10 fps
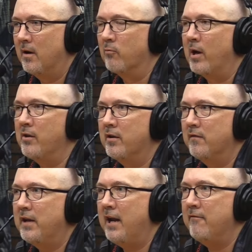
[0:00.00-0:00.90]
a
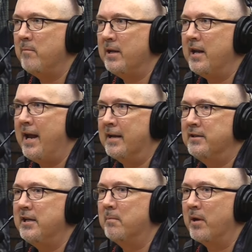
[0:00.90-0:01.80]
relative gave me an
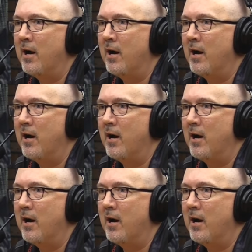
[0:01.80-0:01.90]
antique